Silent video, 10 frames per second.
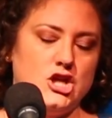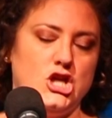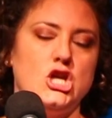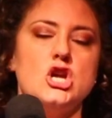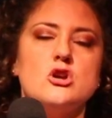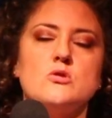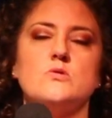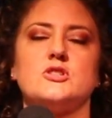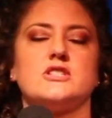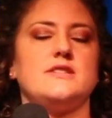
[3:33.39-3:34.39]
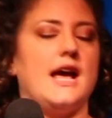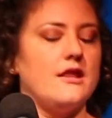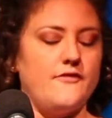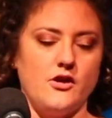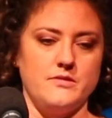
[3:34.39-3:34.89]
huge
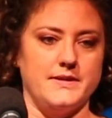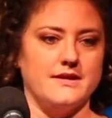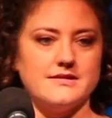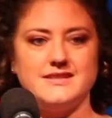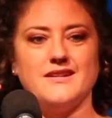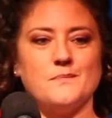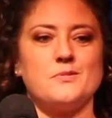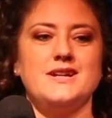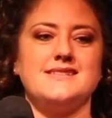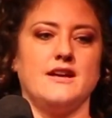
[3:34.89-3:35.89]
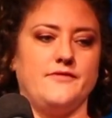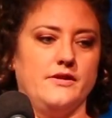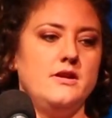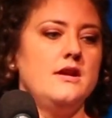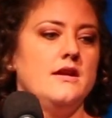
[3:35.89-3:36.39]
telephone bills, pre-cell phone.